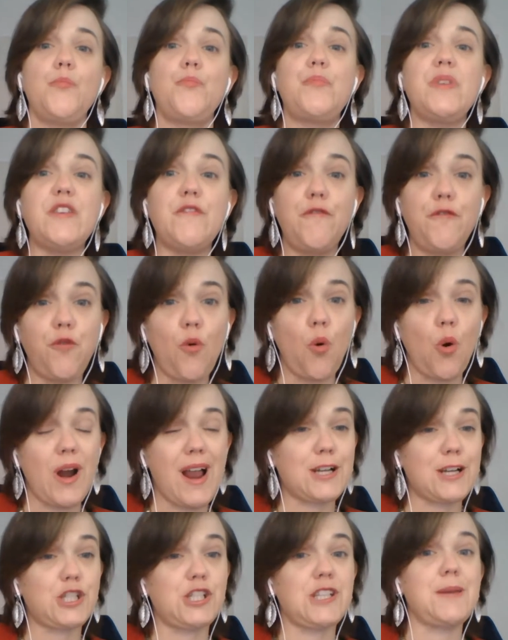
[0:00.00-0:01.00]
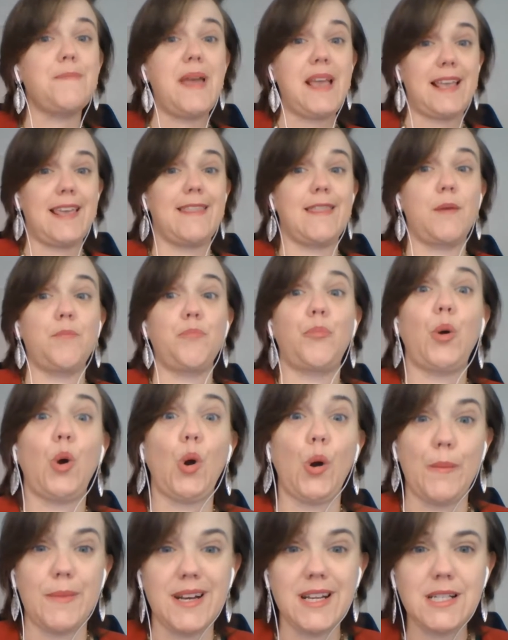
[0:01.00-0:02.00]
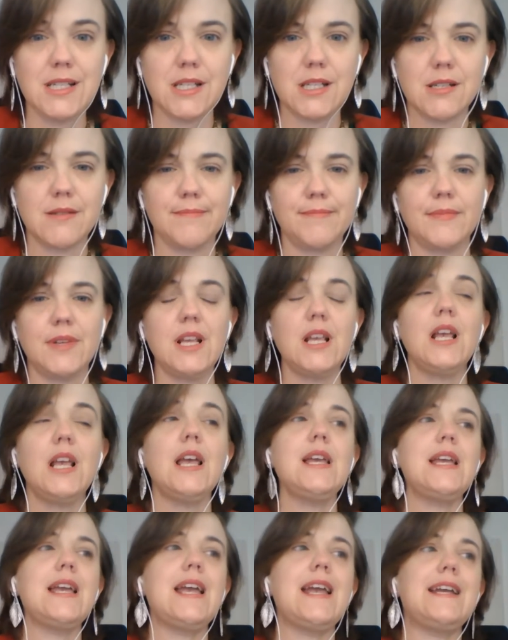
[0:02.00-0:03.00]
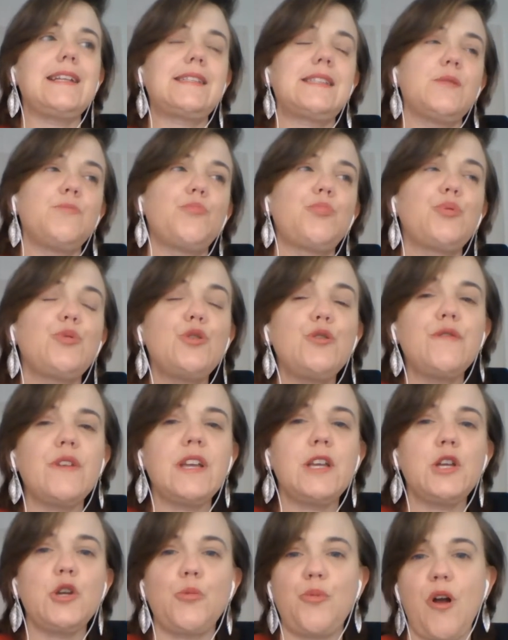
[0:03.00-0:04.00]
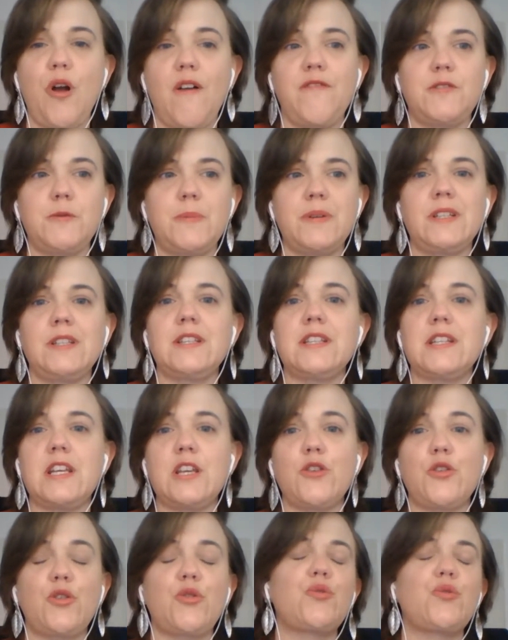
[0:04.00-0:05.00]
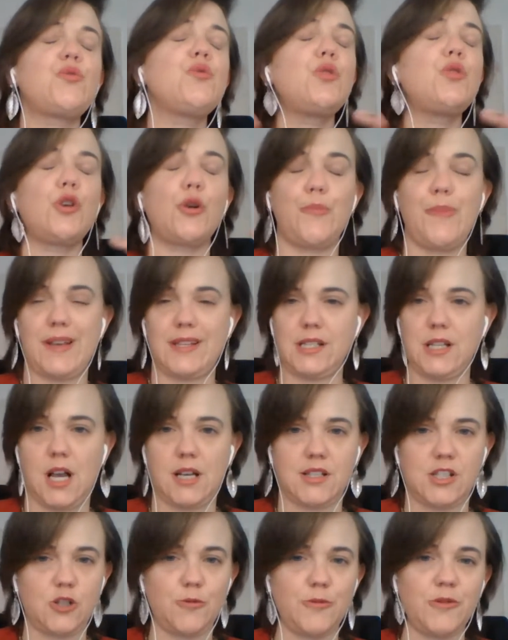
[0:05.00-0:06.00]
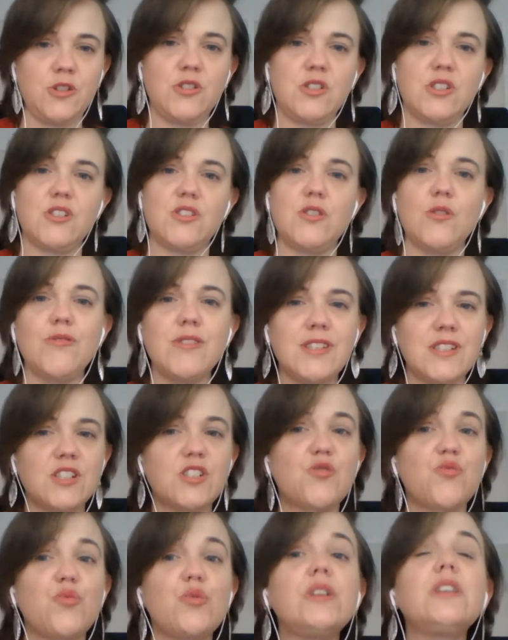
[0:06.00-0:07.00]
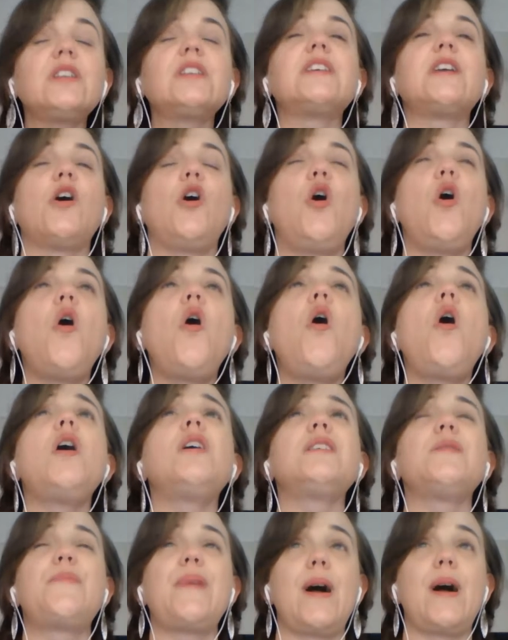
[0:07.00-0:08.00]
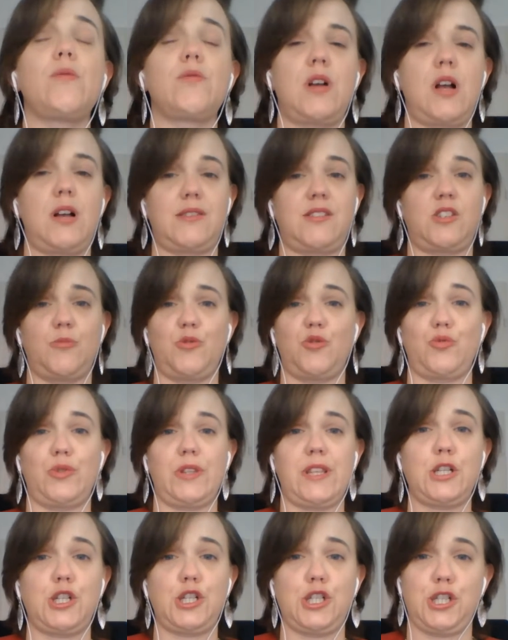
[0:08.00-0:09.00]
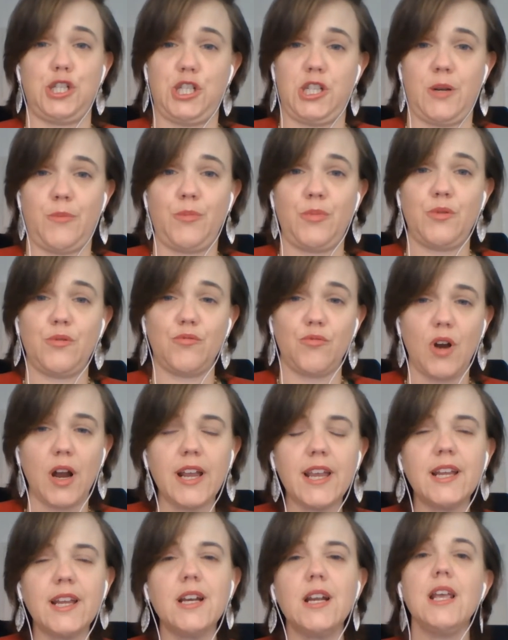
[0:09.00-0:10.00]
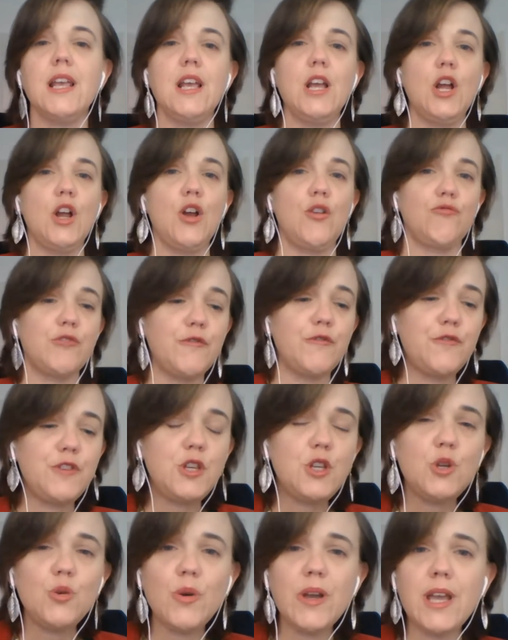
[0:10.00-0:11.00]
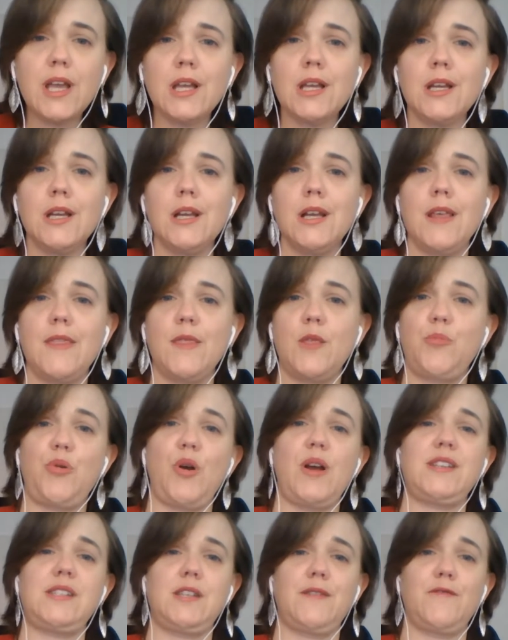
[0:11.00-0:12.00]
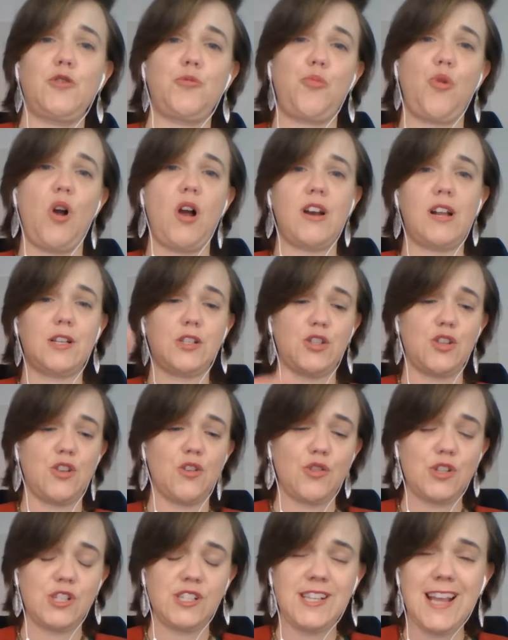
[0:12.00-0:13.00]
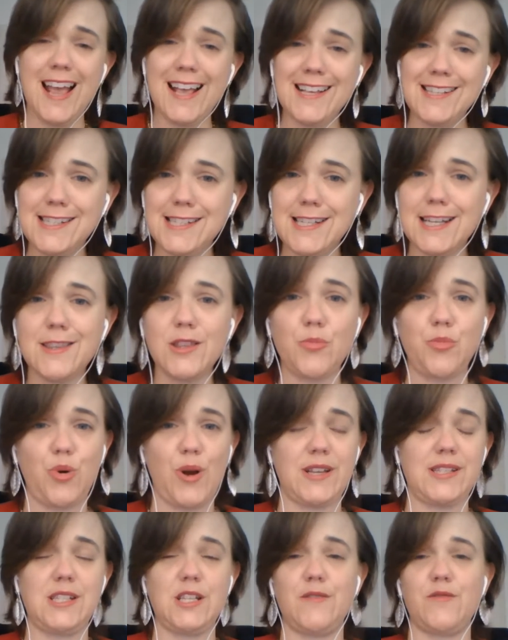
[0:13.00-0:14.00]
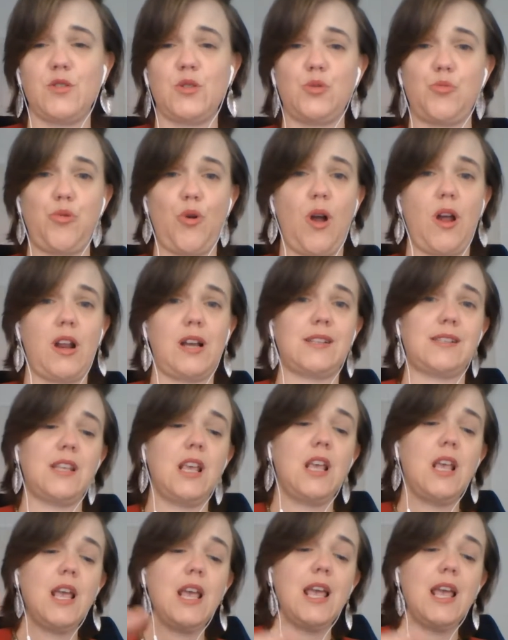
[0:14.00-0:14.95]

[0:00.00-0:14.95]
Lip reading: before actually making them permanent. It's improving your profitability through your best customers. So this is really all about customer relationship, right? Reviewing the pricing of your products, testing the pricing of those products,